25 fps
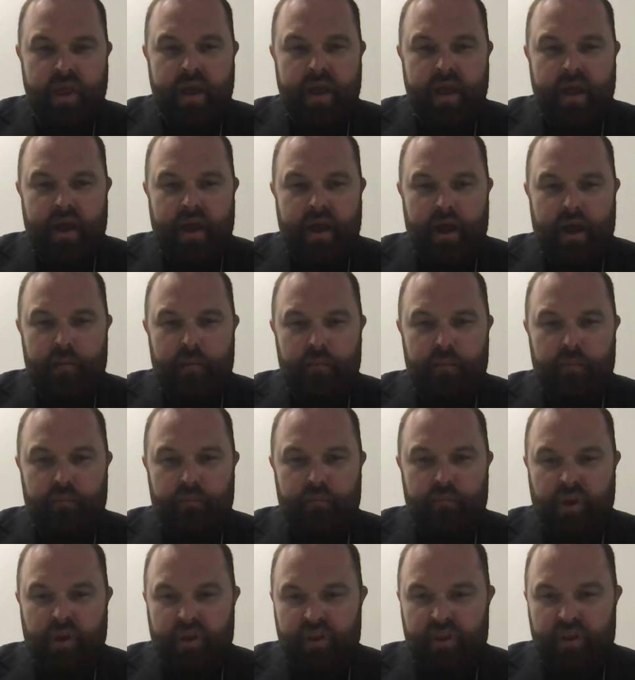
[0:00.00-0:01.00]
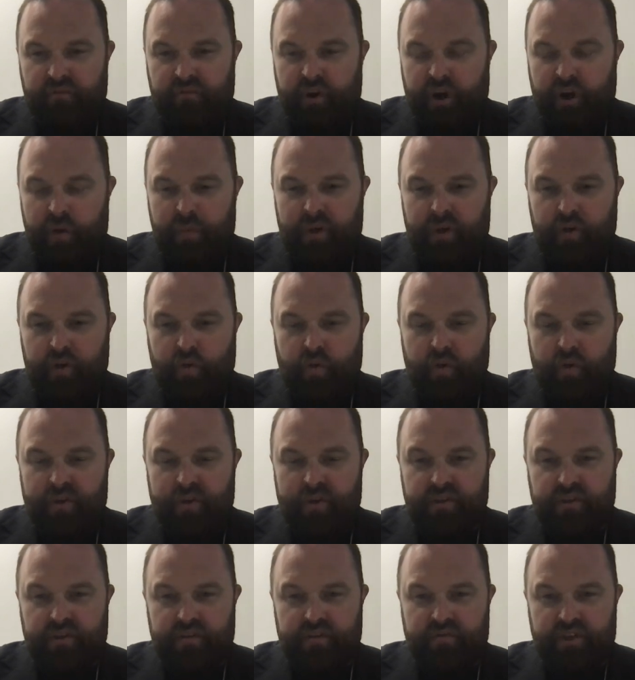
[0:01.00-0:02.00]
The environmental
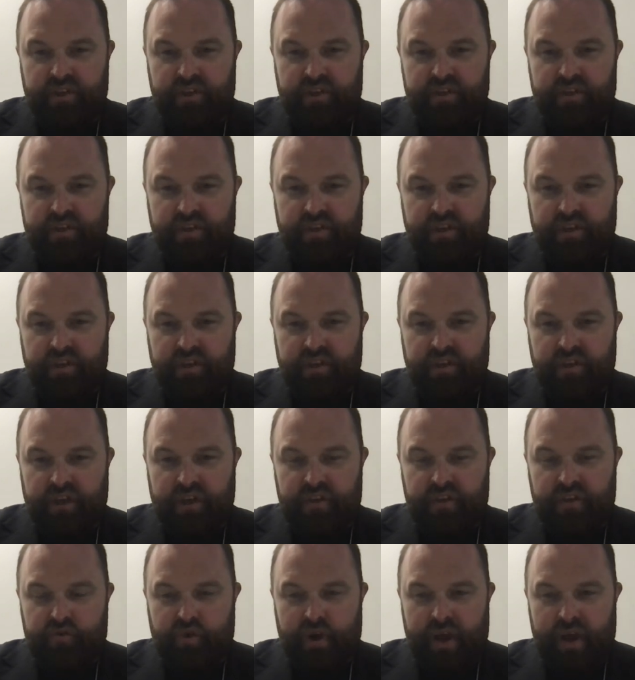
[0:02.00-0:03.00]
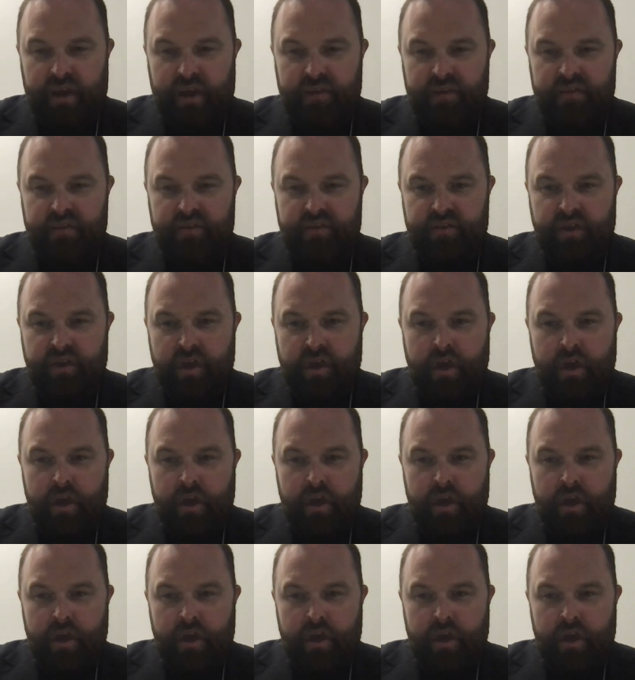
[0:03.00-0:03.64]
question you've just addressed,